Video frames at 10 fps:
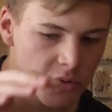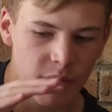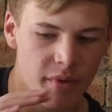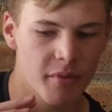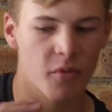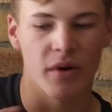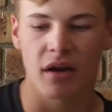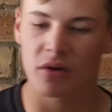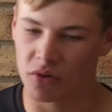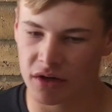remember when
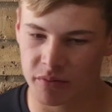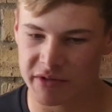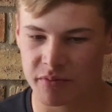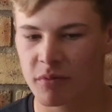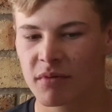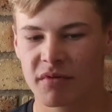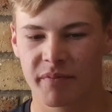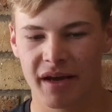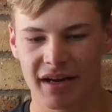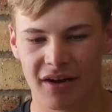I got it, which probably
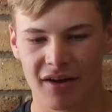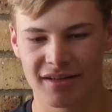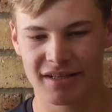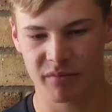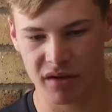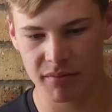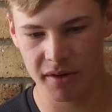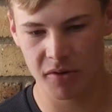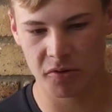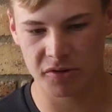penalizes me
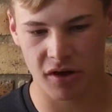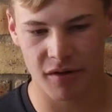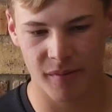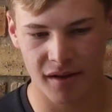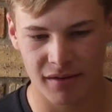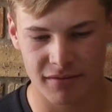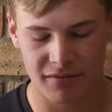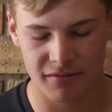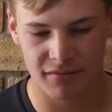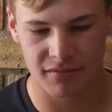because, I mean,
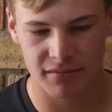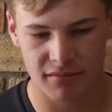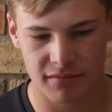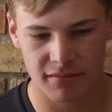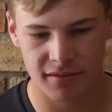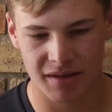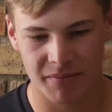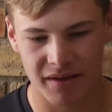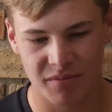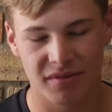that
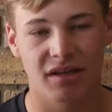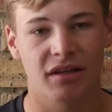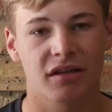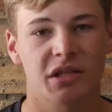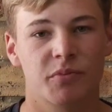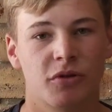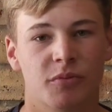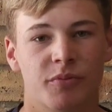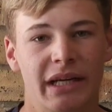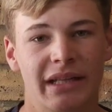makes me sound like a
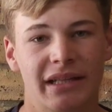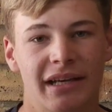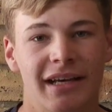spoiled brat.